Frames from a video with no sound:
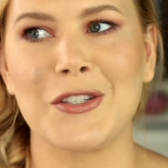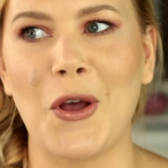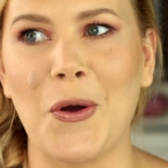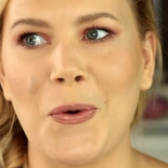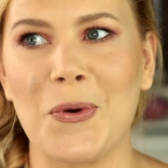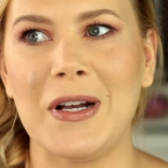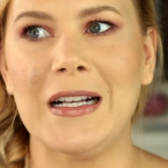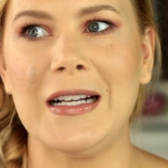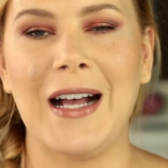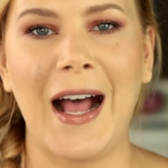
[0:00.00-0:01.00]
So
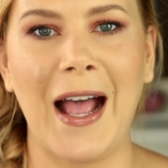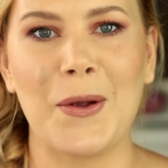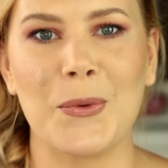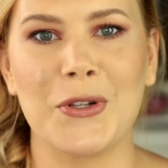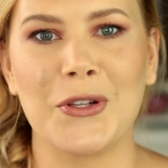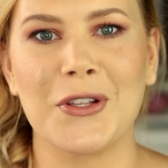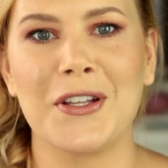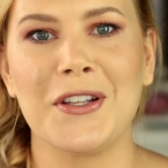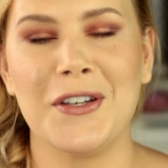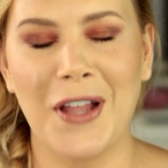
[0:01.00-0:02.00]
I will
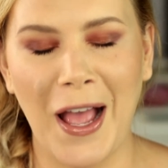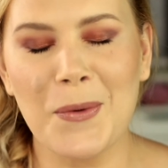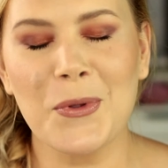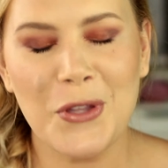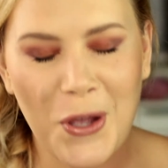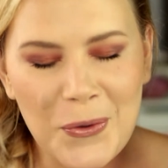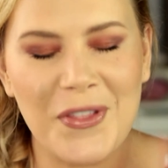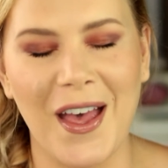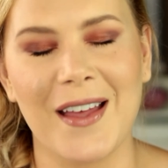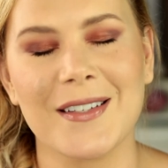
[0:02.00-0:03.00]

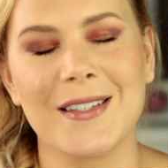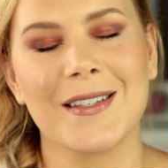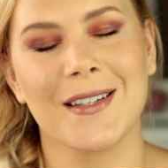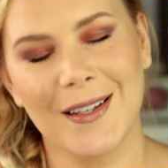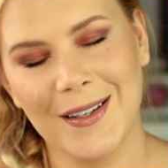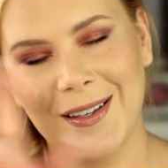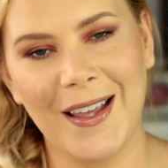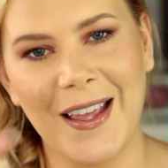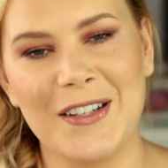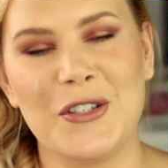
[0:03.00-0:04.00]
note that
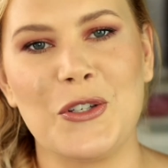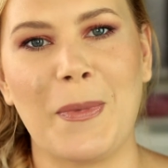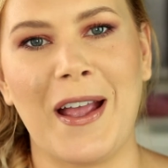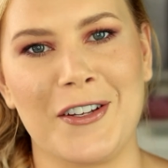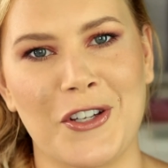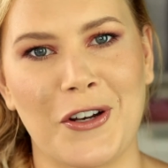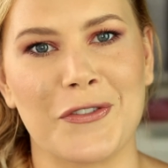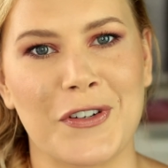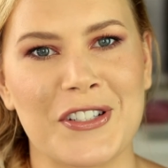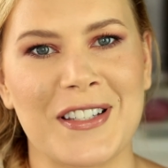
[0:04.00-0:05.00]
and do my eyeshadow
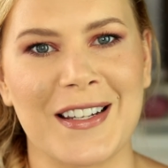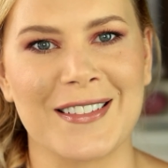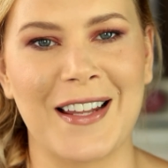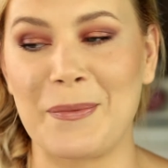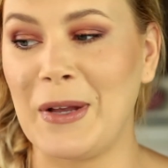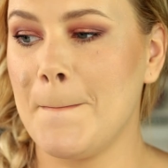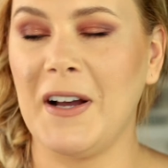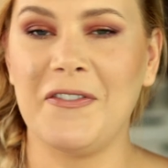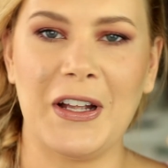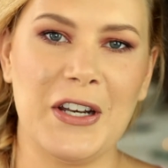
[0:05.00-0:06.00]
first next time.
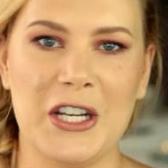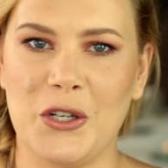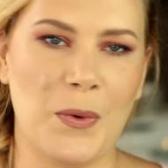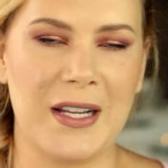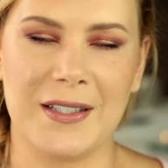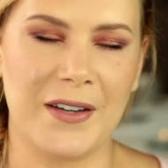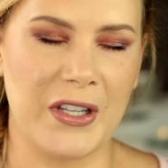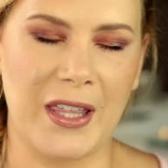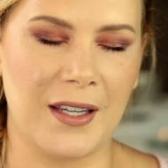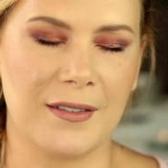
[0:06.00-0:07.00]
But foundation wise,
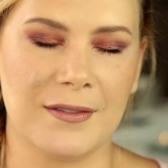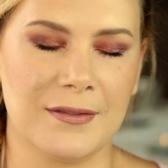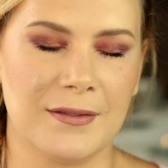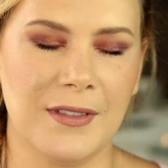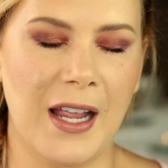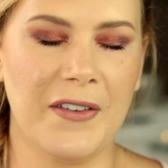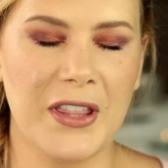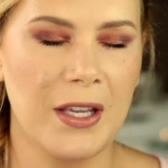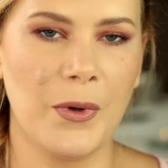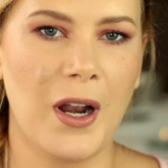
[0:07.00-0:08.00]

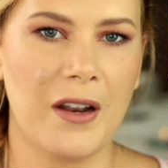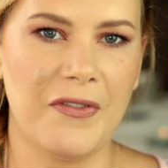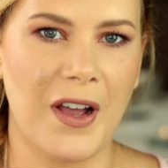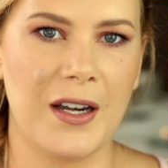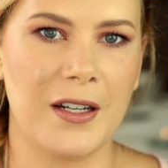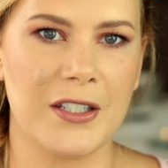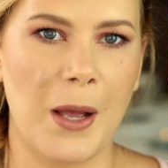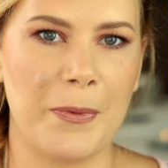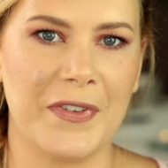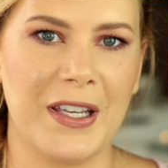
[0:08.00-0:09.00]
everything went on fine on
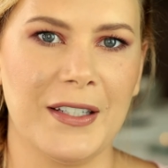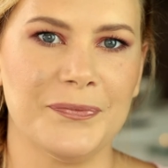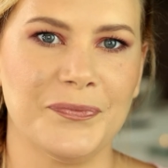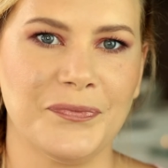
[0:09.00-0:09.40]
top of it.